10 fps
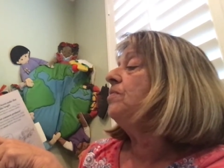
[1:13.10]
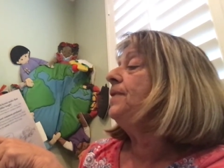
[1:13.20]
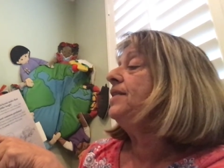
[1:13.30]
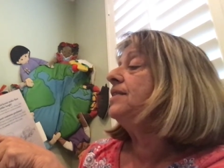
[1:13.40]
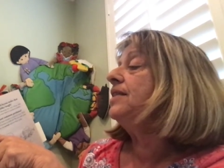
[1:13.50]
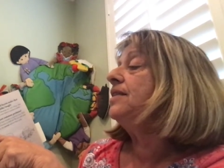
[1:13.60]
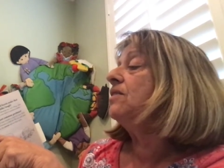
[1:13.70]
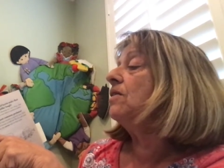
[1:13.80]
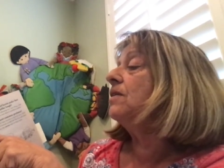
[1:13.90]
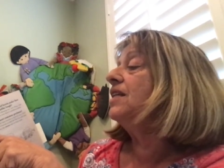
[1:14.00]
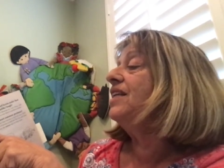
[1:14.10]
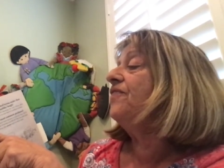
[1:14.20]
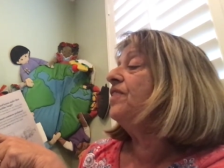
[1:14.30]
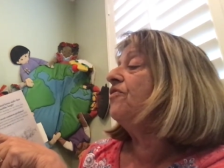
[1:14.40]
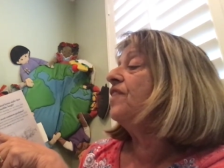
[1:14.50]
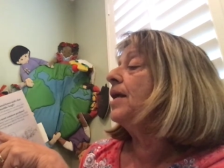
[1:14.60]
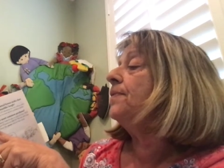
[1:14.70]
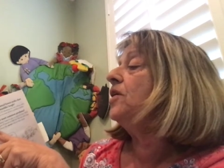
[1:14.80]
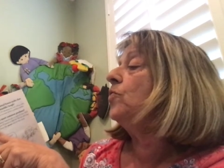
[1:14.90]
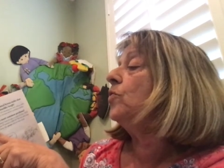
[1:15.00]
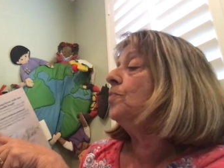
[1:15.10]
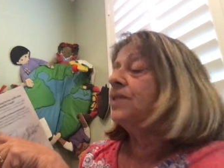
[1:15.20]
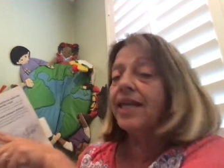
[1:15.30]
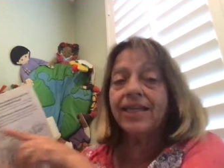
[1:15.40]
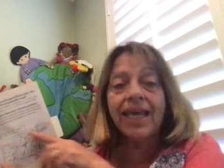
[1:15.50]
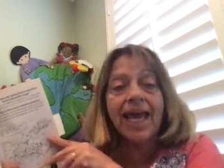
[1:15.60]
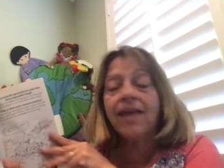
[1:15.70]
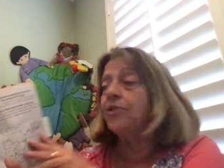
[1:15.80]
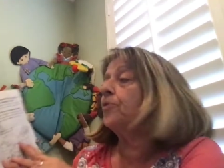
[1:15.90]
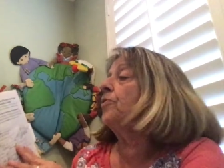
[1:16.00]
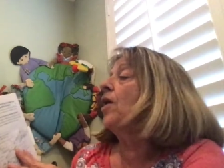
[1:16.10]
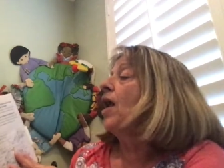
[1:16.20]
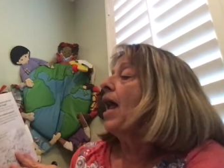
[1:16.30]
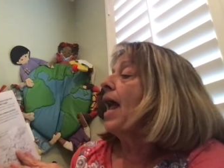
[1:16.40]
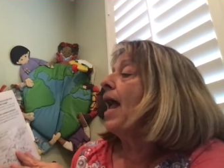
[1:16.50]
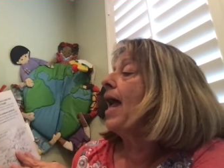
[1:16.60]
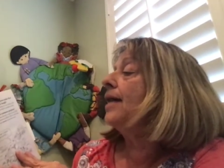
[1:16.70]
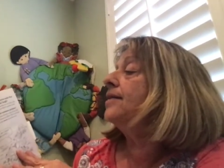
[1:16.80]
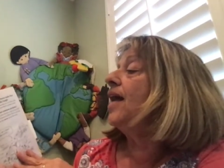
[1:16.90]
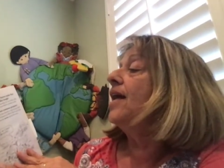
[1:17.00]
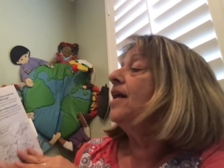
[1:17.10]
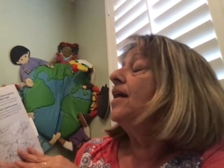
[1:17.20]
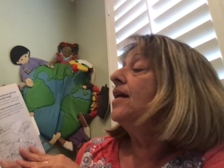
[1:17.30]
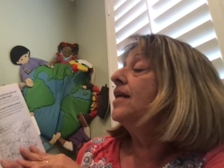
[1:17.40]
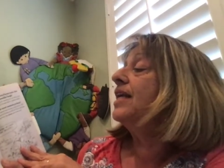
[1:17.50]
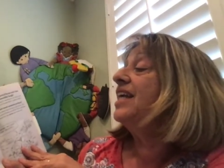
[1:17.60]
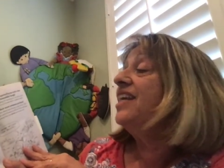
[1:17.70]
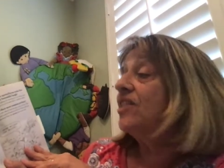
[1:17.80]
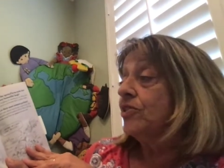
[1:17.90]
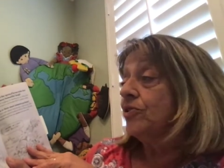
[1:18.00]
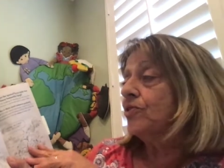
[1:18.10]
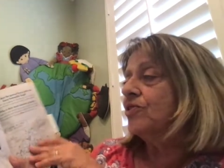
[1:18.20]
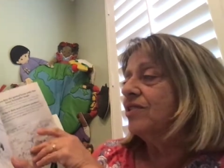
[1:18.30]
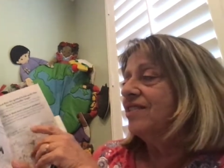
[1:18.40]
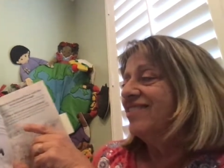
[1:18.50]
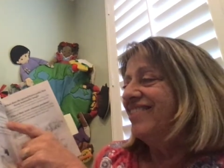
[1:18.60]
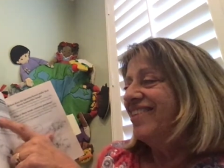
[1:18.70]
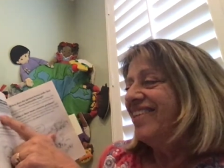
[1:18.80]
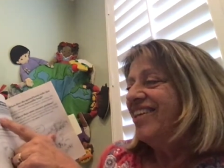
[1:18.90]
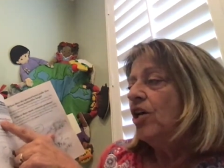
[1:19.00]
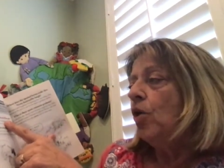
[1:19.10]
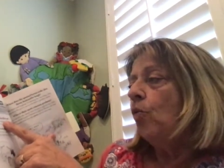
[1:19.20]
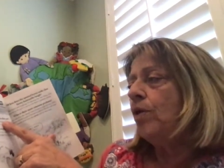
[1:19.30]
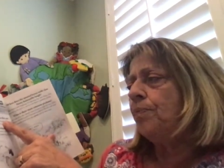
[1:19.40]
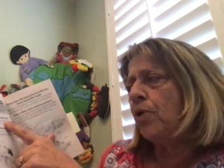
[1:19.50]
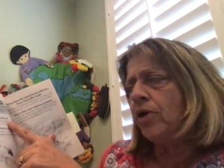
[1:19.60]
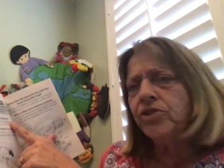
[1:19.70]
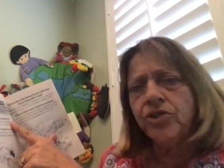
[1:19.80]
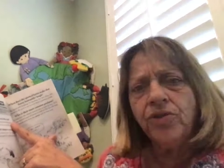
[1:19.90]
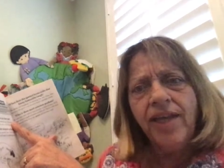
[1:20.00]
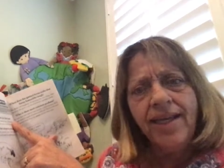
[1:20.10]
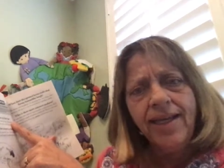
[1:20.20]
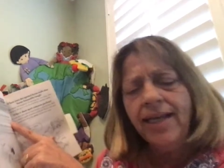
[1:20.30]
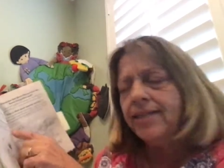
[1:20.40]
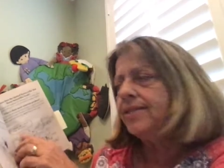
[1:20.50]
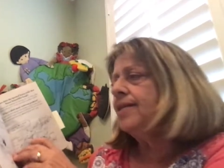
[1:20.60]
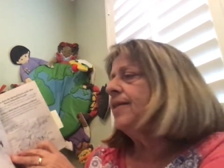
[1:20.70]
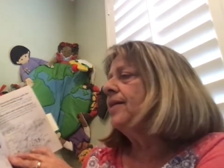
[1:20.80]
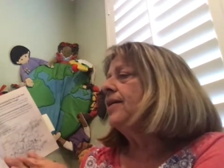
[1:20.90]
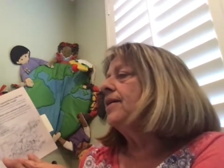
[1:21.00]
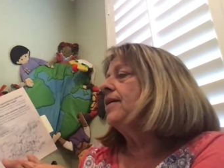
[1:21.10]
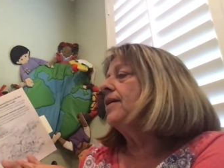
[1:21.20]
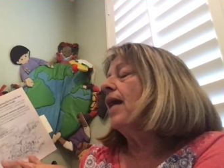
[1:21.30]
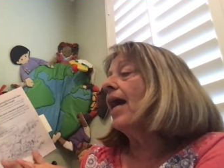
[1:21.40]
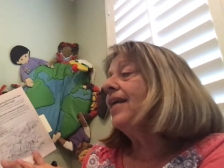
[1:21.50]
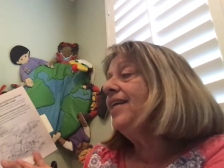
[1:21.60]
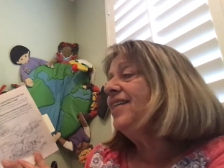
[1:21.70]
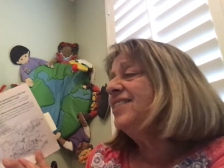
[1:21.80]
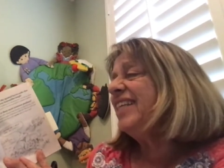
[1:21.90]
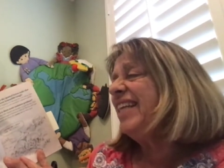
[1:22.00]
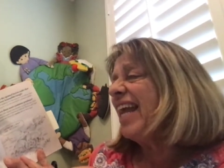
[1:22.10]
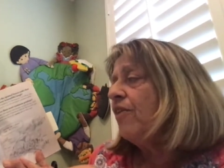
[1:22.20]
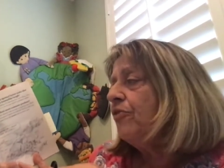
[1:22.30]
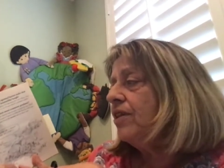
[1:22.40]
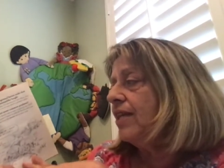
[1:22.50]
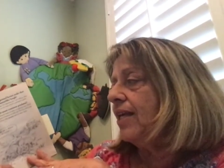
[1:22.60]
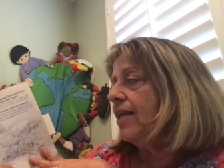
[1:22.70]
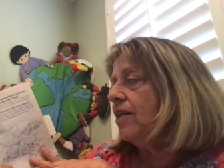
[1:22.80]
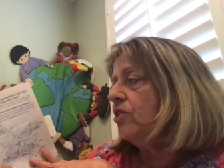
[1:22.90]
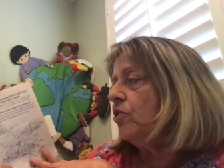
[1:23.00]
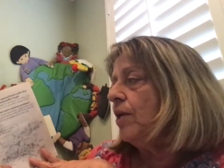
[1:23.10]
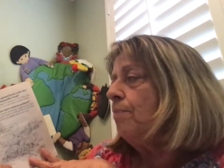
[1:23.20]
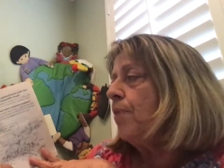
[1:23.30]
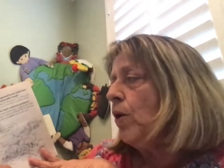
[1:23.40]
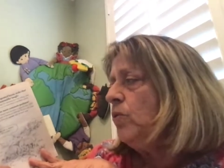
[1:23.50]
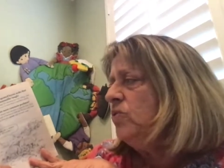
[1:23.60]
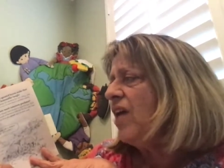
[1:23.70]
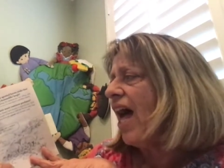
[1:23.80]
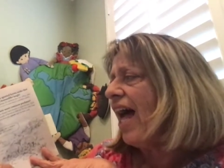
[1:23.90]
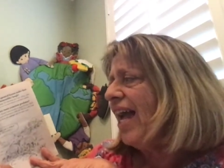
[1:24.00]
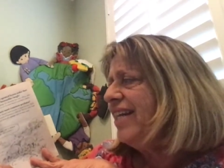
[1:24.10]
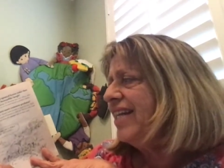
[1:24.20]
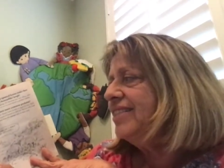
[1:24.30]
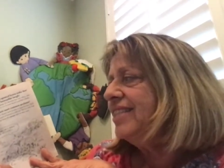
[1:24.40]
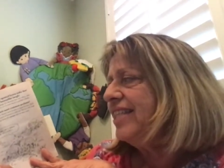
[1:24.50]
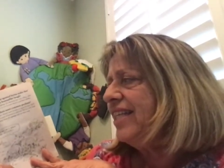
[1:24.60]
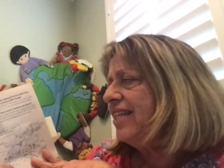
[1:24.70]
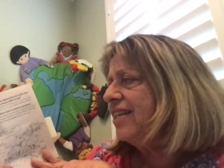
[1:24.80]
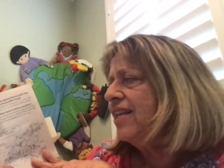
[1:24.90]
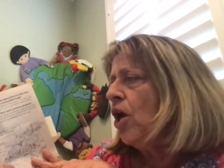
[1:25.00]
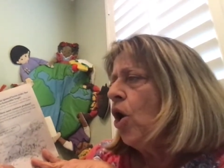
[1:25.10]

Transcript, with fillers: species are live in family groups and gather at kills. What parts do they eat? Hyenas eat everything, including bones, hide, and teeth.